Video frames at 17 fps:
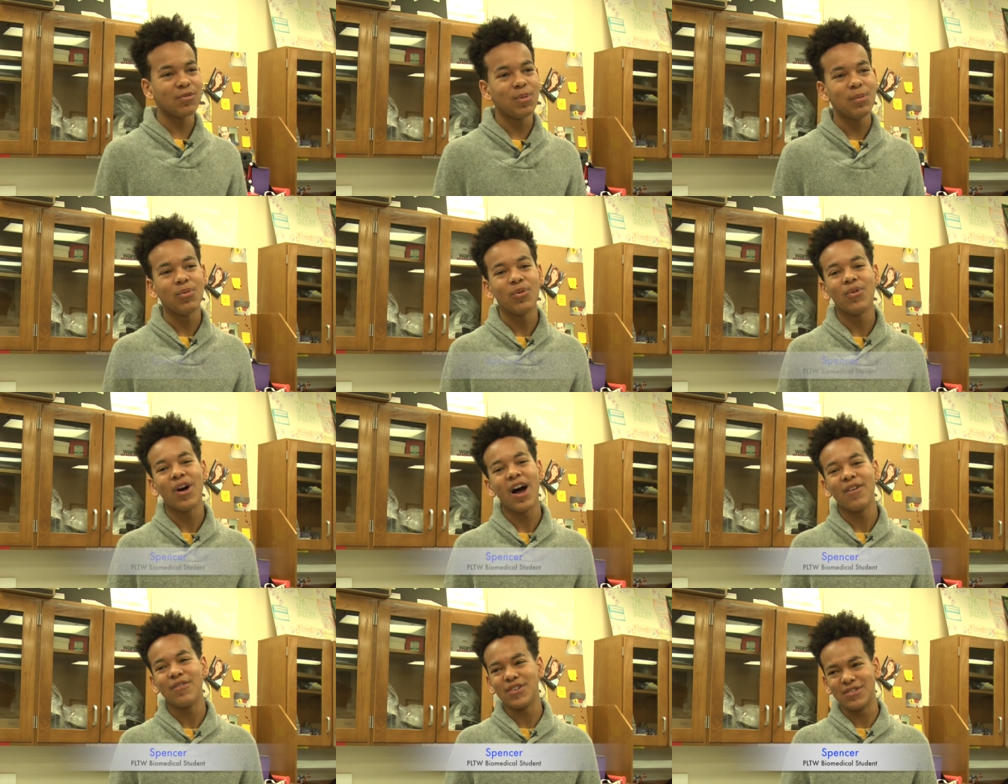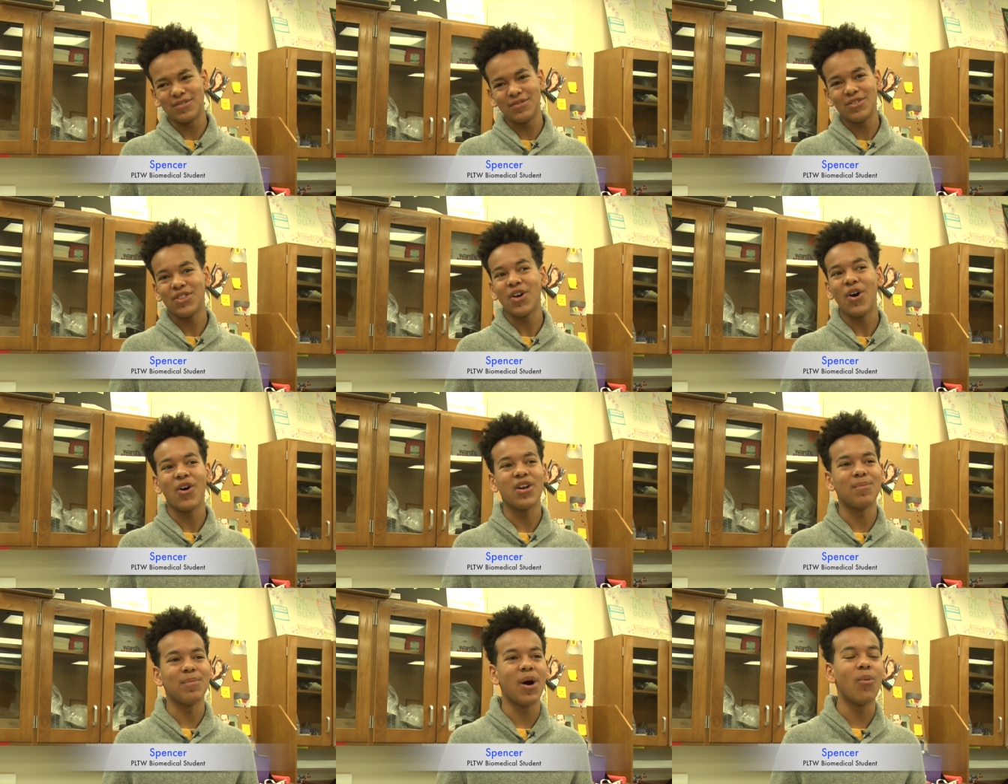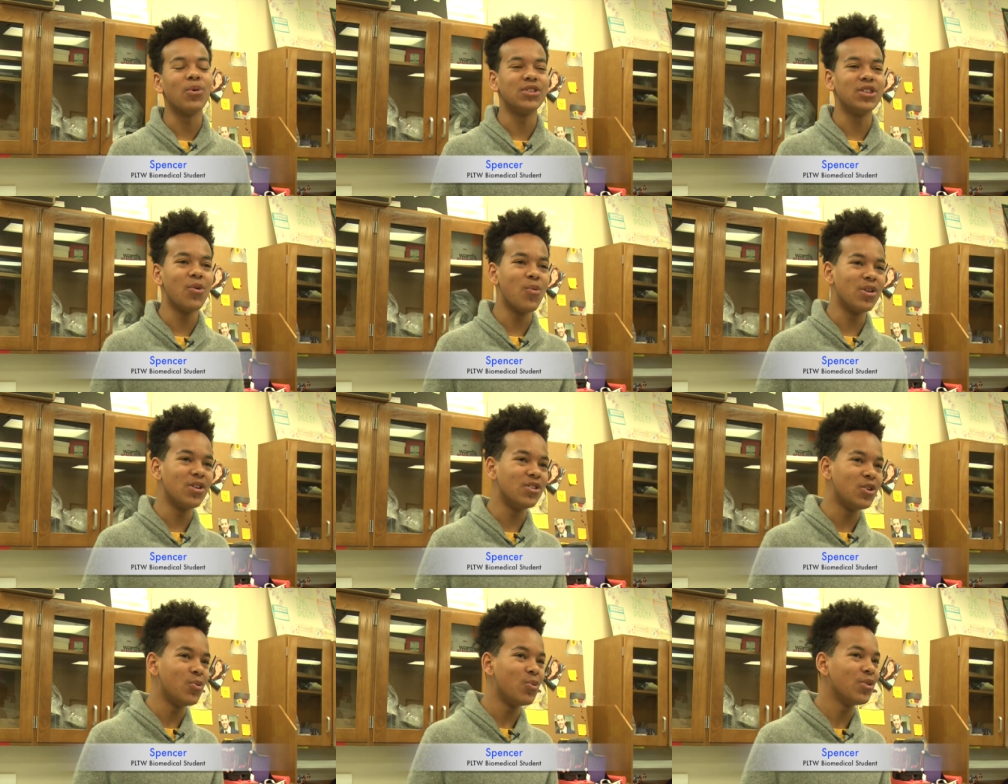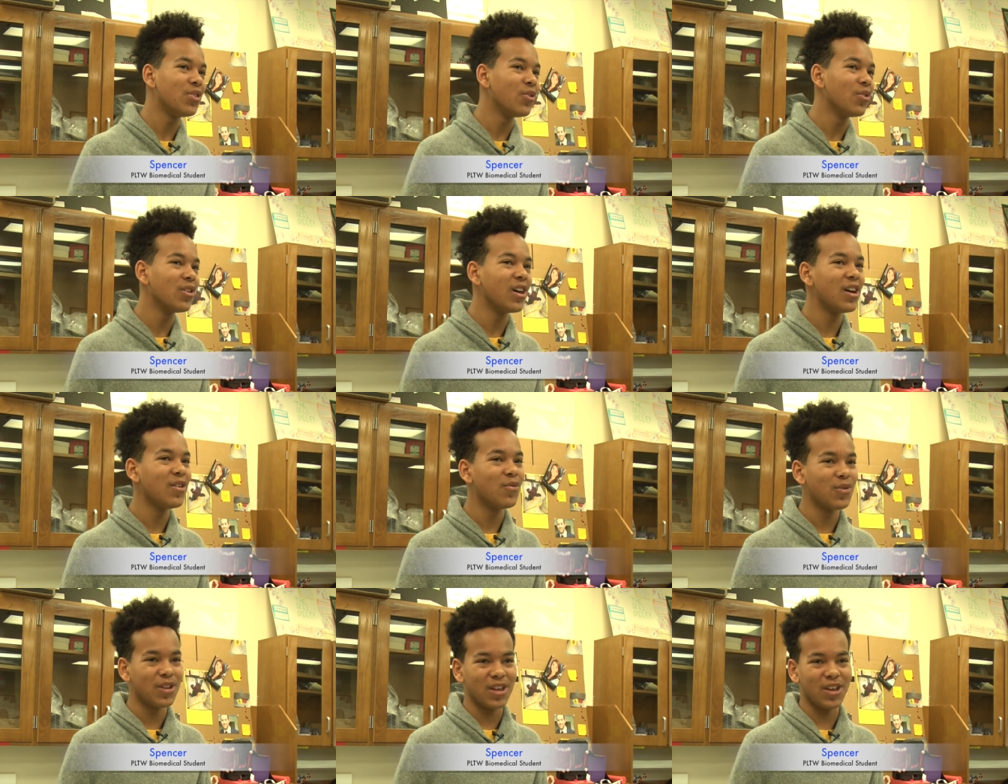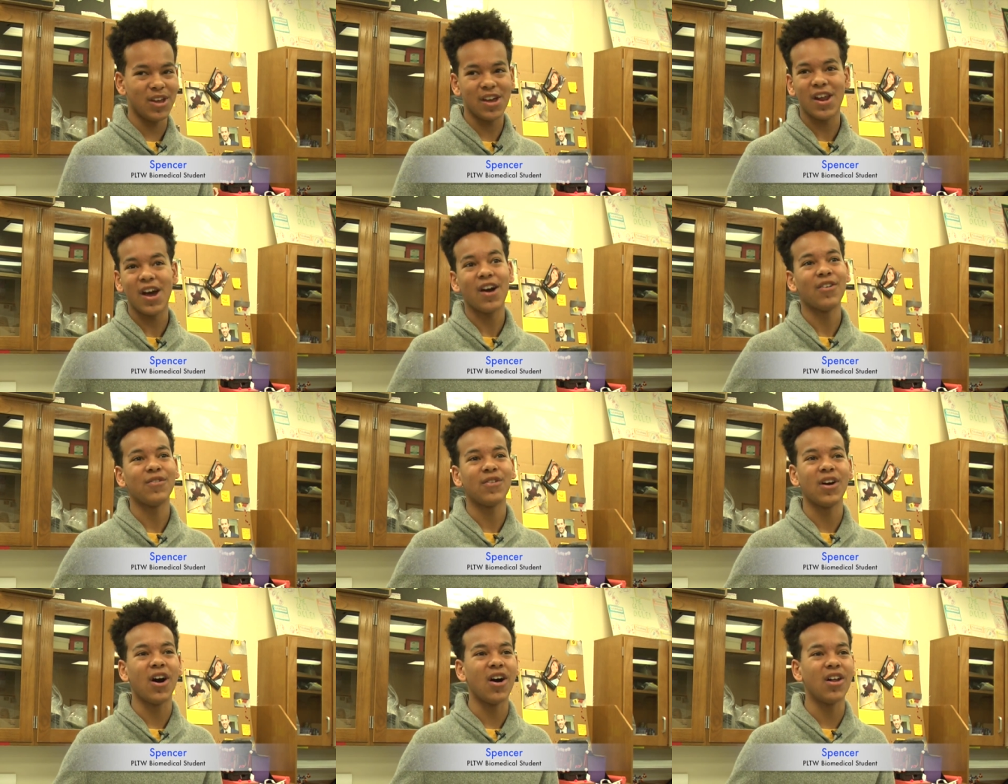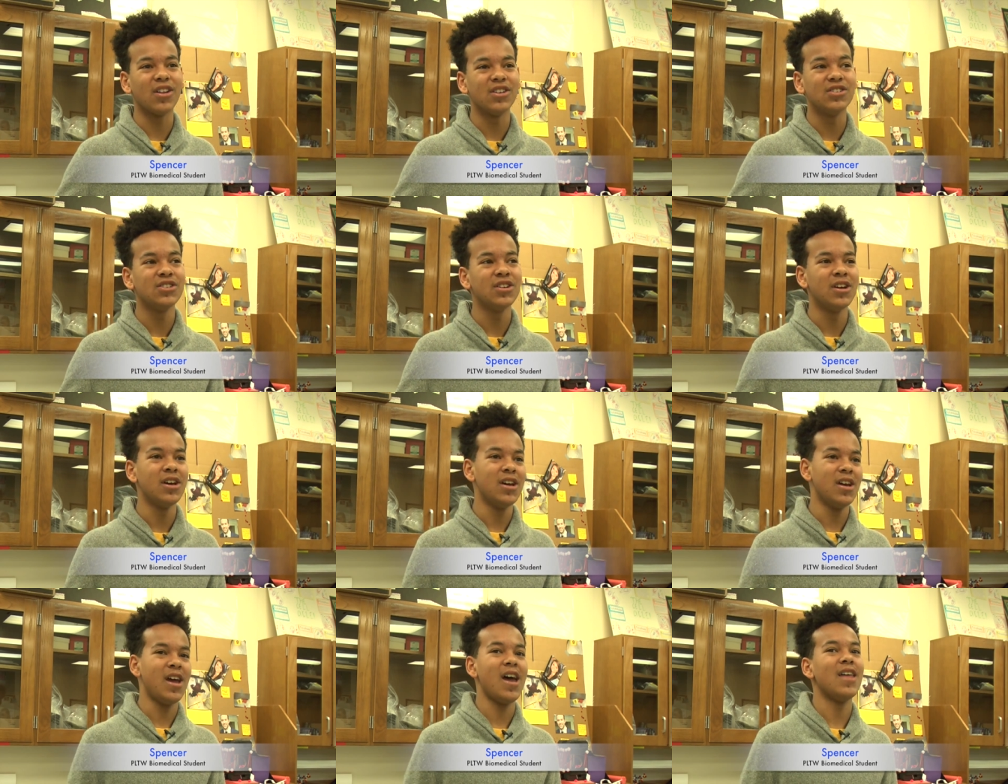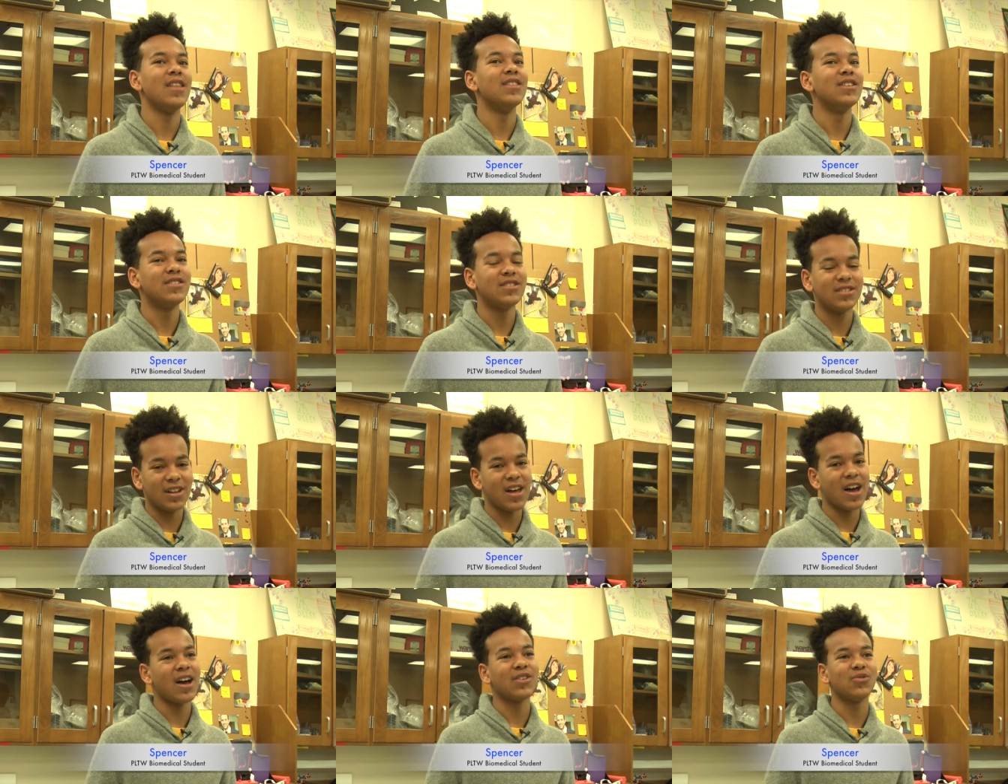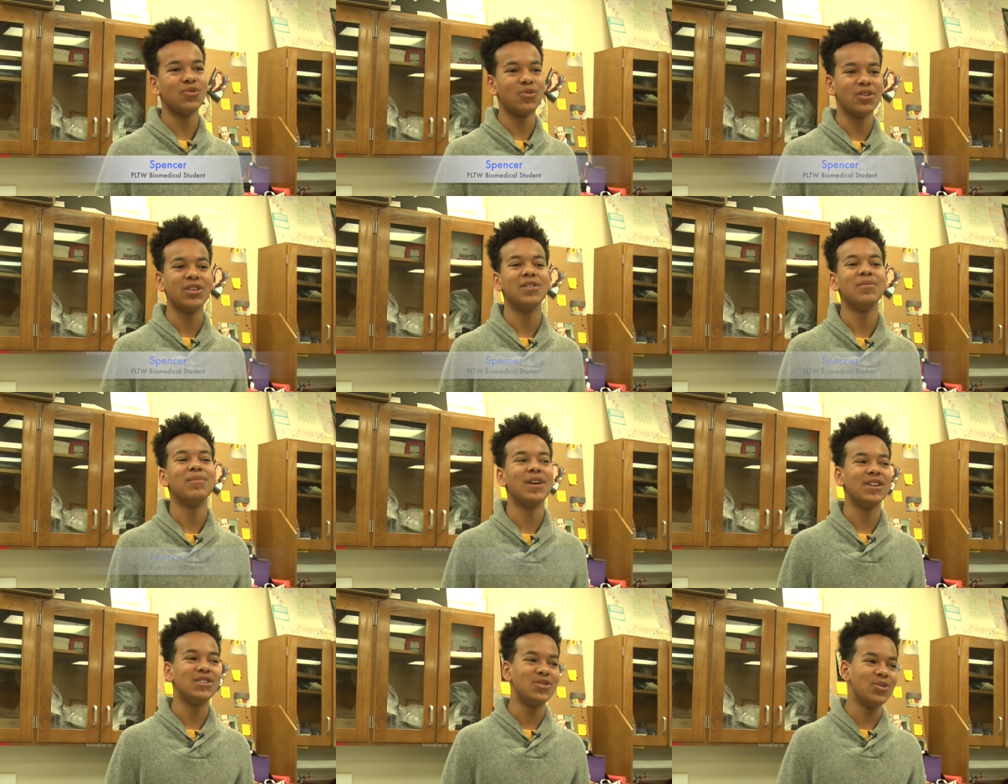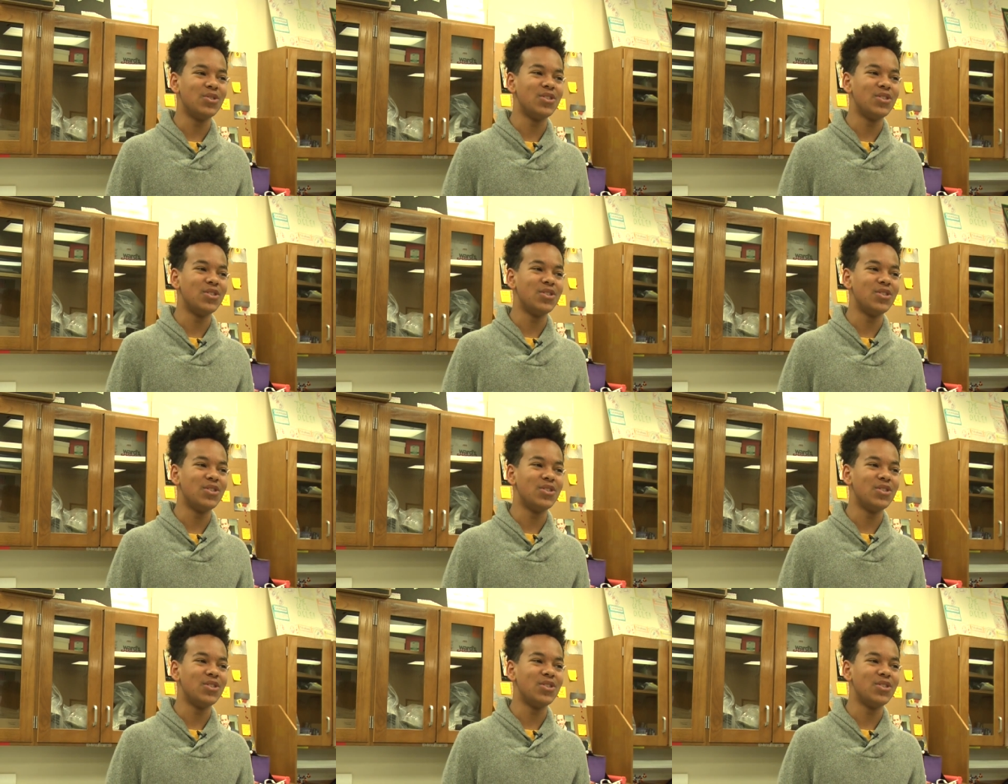of people haven't thought about what they want to do with their life when they get out of college. And this class really makes you